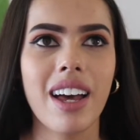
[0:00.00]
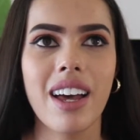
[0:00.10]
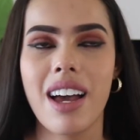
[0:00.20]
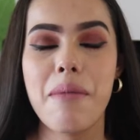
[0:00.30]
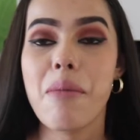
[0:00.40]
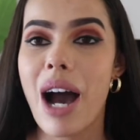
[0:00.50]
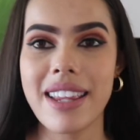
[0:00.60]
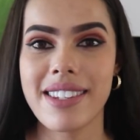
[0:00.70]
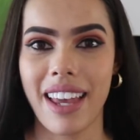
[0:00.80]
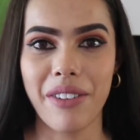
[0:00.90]
a
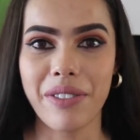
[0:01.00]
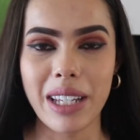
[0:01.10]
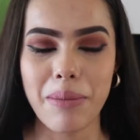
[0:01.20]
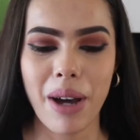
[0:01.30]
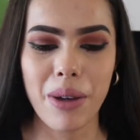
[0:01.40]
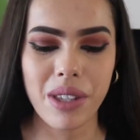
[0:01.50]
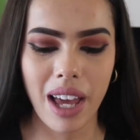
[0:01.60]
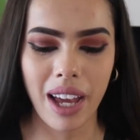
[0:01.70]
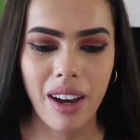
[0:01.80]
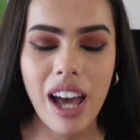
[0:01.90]
mindset flip. I was
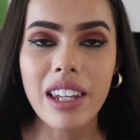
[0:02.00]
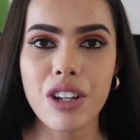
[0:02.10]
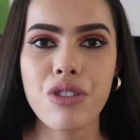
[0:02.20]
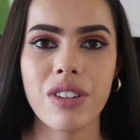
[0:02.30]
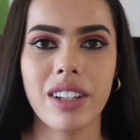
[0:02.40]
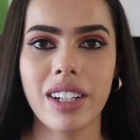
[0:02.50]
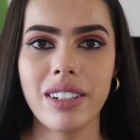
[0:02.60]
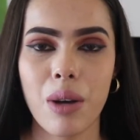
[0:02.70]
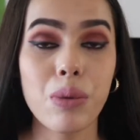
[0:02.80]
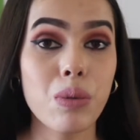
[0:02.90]
like, I
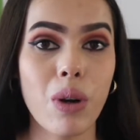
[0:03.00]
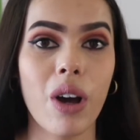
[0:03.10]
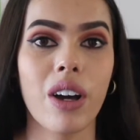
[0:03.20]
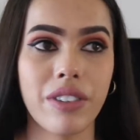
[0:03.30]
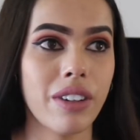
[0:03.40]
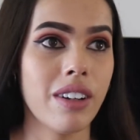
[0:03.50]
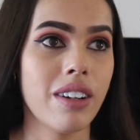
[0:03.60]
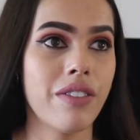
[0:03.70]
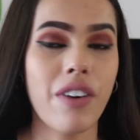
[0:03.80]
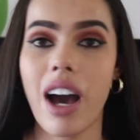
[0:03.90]
literally will work for
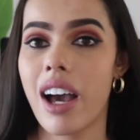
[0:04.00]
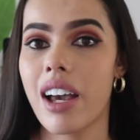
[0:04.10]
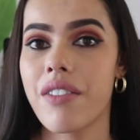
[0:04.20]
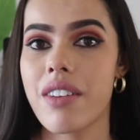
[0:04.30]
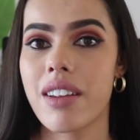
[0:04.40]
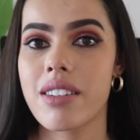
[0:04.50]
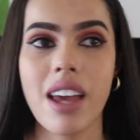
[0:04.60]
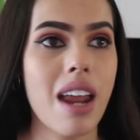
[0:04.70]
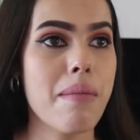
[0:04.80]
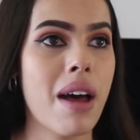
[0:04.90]

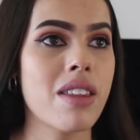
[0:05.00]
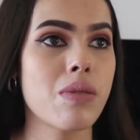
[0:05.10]
5-10 months,